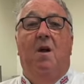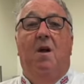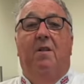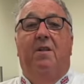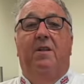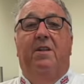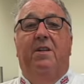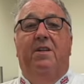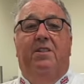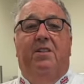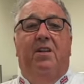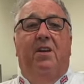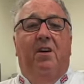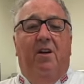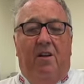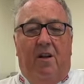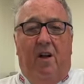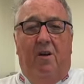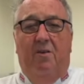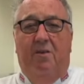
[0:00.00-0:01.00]
The
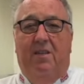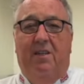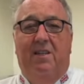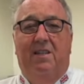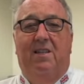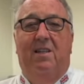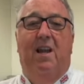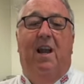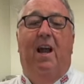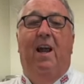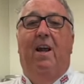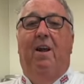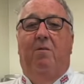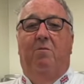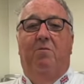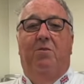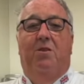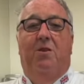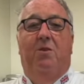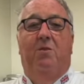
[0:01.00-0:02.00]
dessert owes its
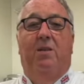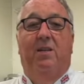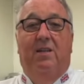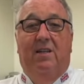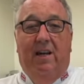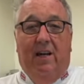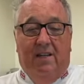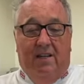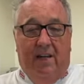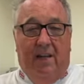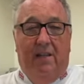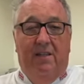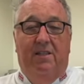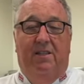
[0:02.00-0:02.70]
name to the Tatin